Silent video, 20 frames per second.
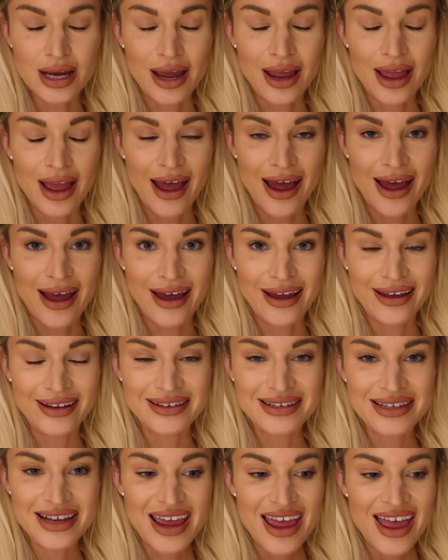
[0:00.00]
I
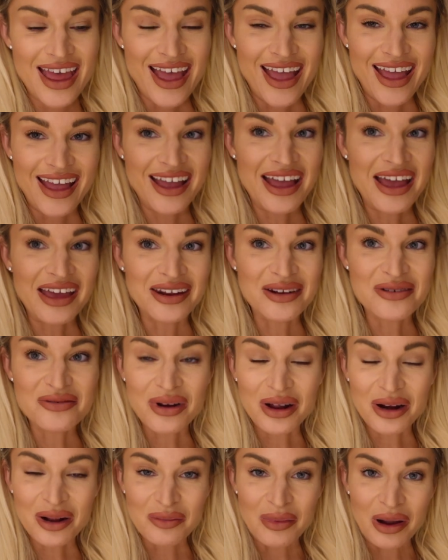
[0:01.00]
had a hit and
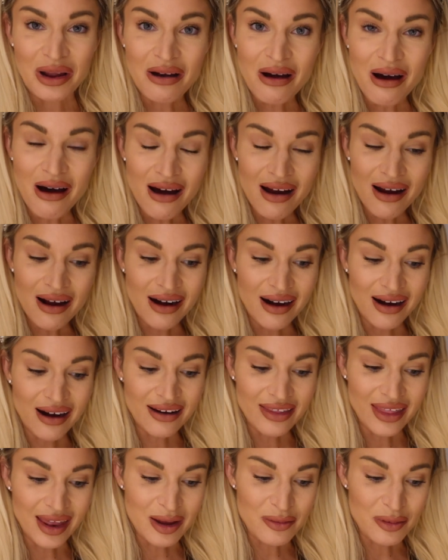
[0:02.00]
run on my car that